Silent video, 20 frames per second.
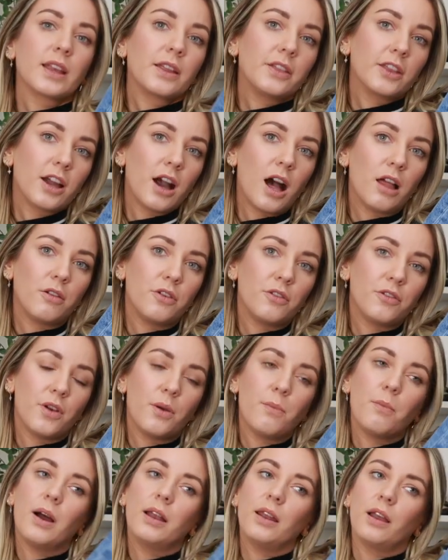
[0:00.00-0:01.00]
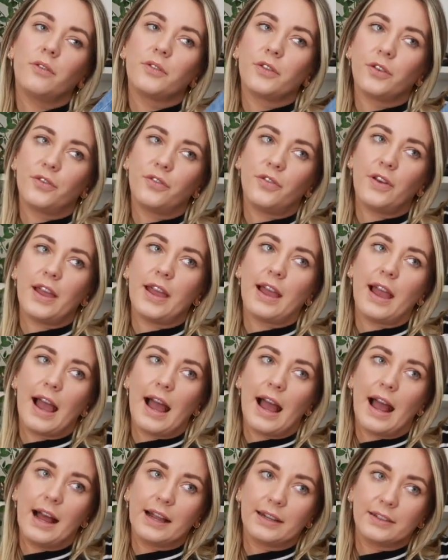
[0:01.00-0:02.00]
the colour of them, I love the fit,
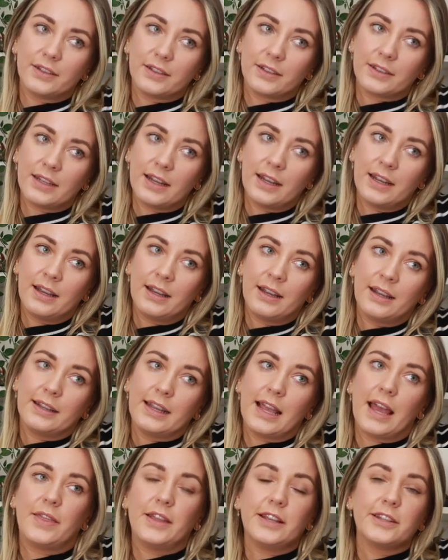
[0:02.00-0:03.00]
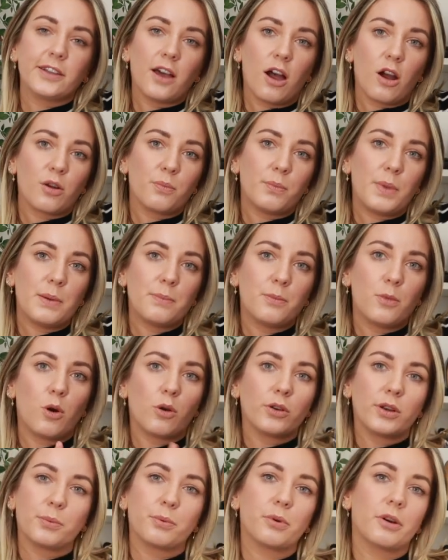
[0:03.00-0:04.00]
and yeah, these are a bit more
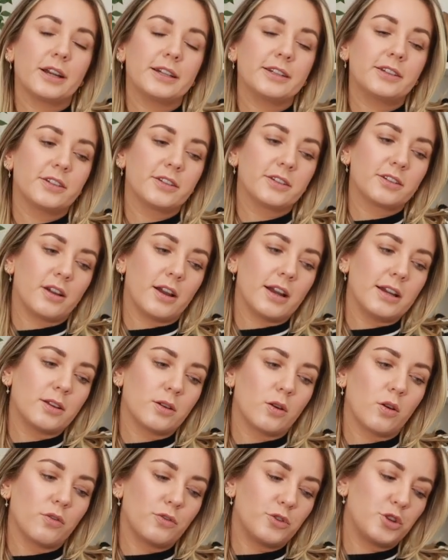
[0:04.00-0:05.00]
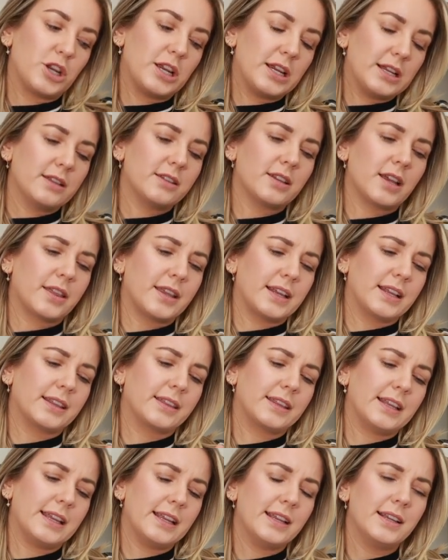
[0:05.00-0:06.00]
on the pricier side of jeans. I
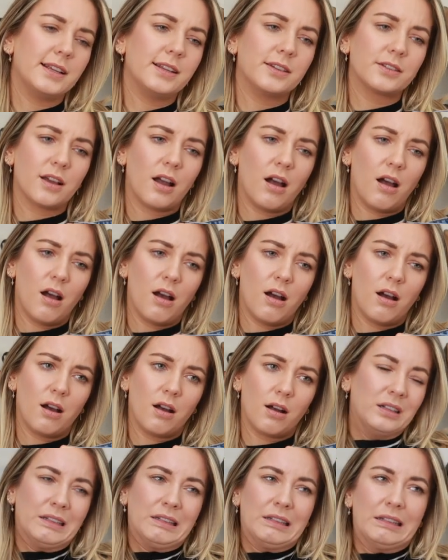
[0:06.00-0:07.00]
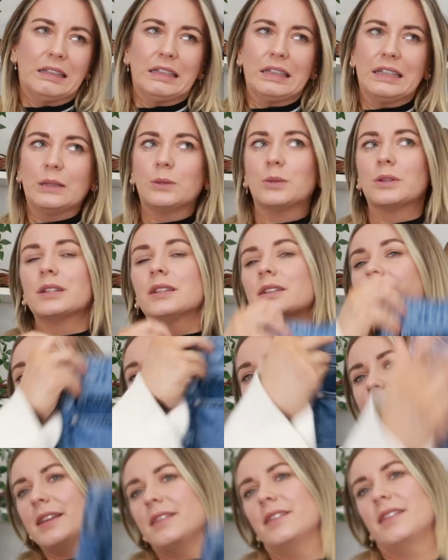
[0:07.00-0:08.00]
think these are, I want to
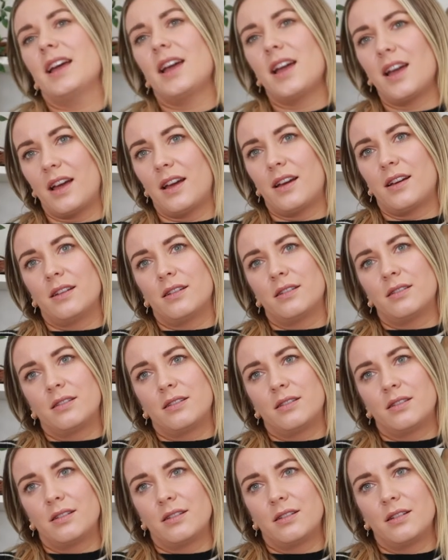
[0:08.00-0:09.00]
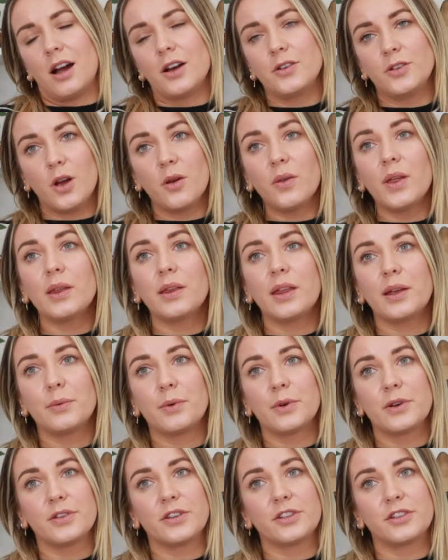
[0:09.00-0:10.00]
say they're, I know that they
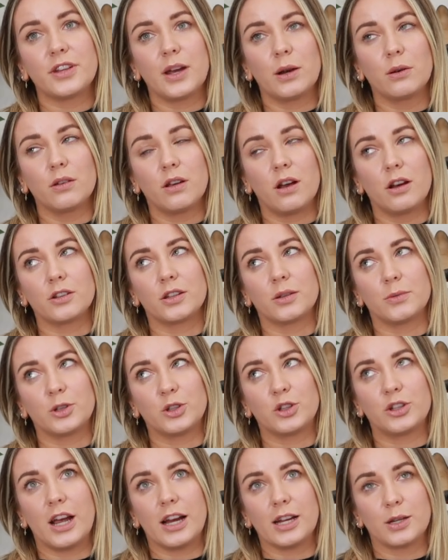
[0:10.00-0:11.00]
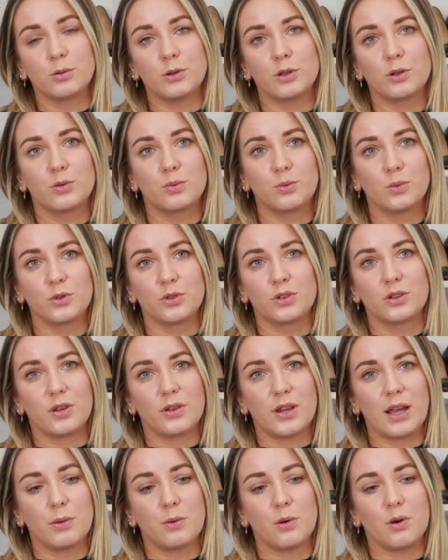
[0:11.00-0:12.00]
were in the sale last time I checked, which was,
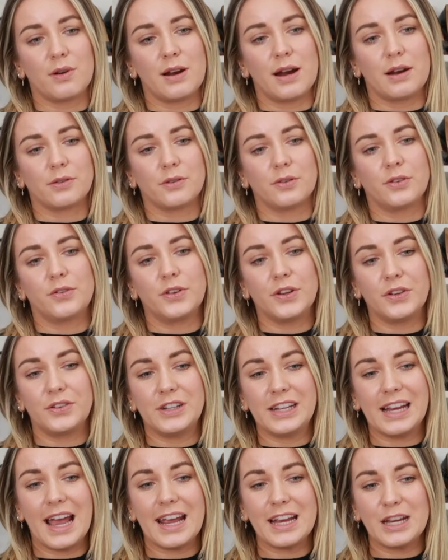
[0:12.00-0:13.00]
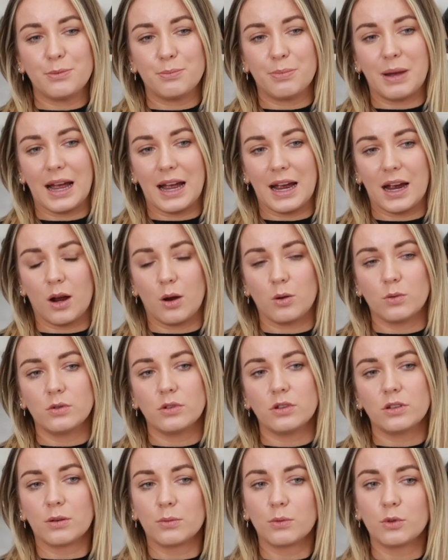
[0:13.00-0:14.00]
they were around £58,
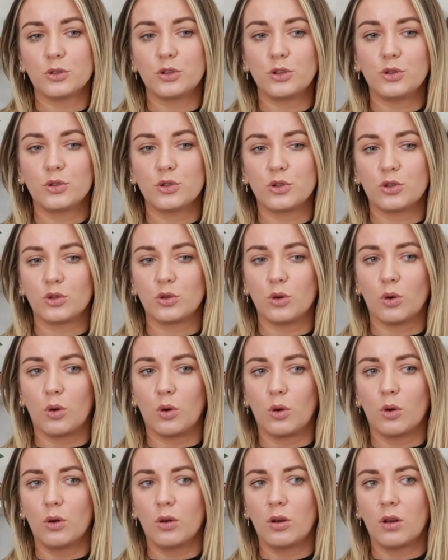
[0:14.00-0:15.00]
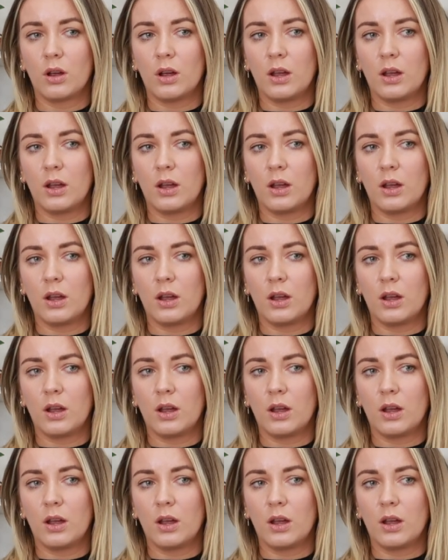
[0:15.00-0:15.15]
because I'm not too sure